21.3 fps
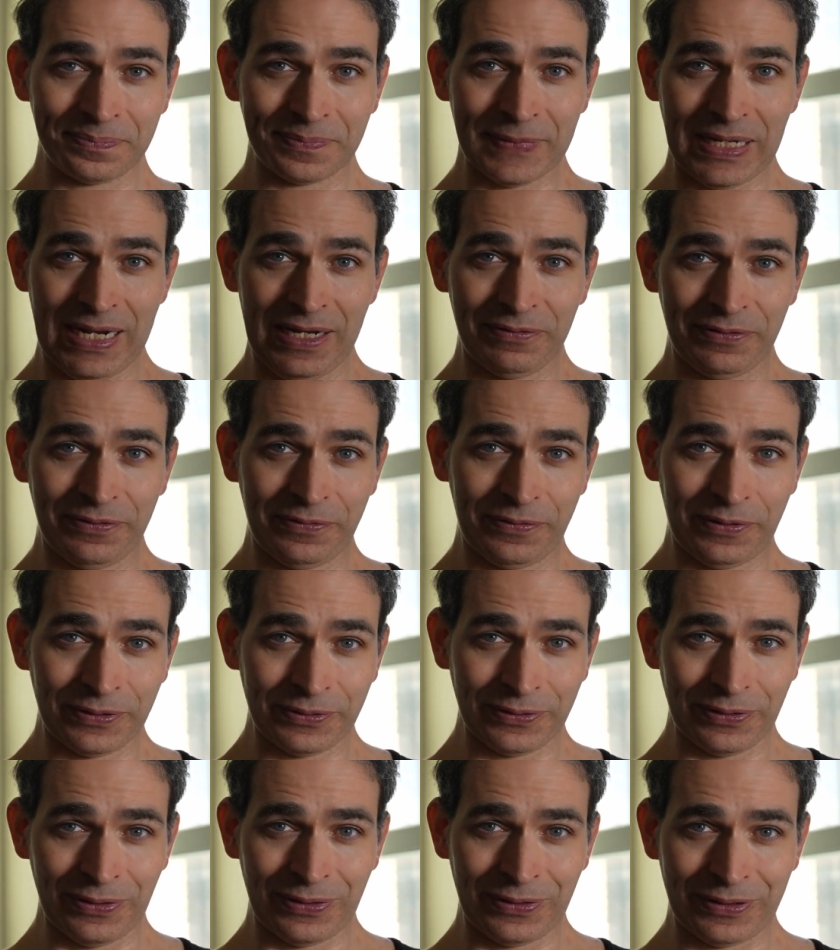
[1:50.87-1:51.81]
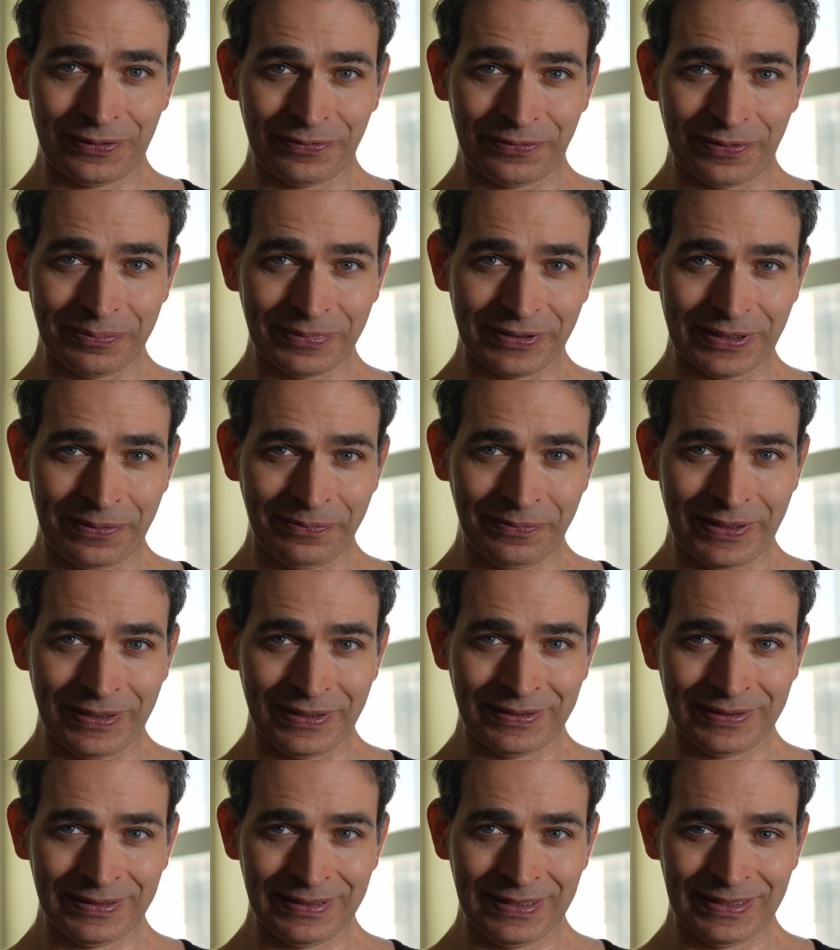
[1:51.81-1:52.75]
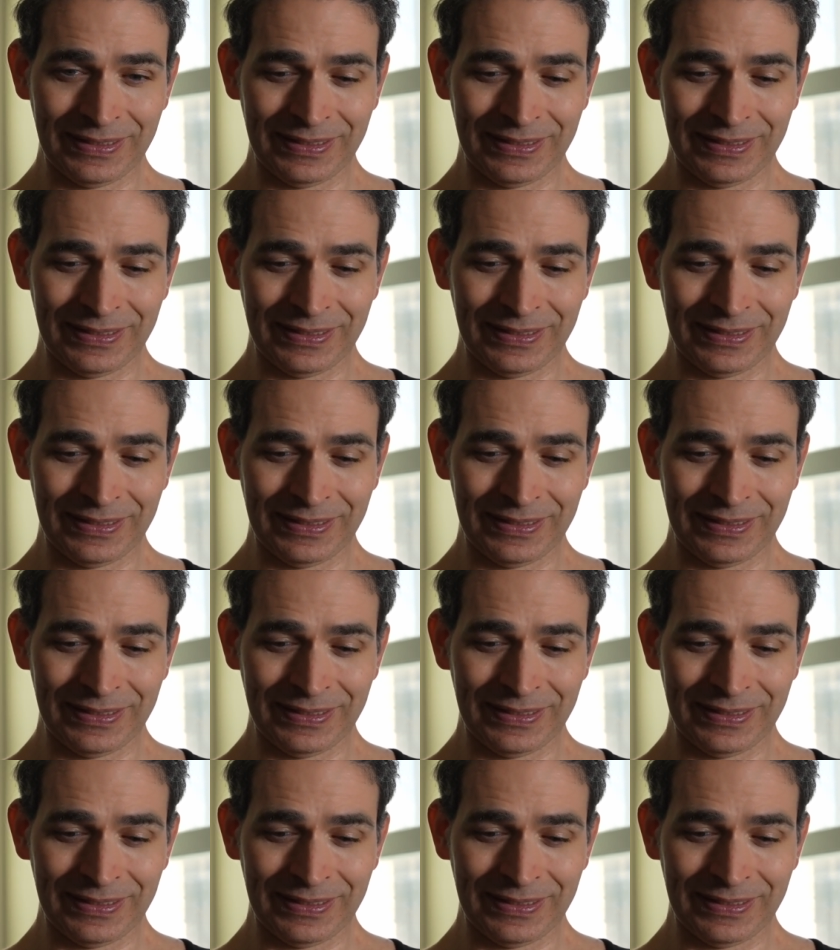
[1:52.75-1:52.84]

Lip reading: have to first learn it from someone.